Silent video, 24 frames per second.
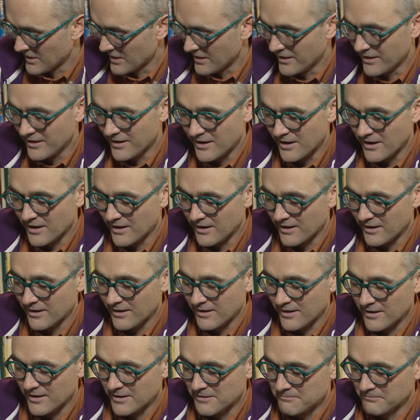Is that
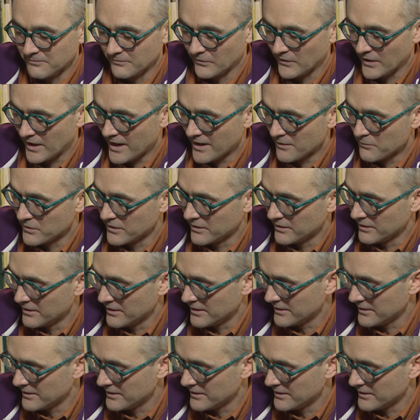um, it? I would.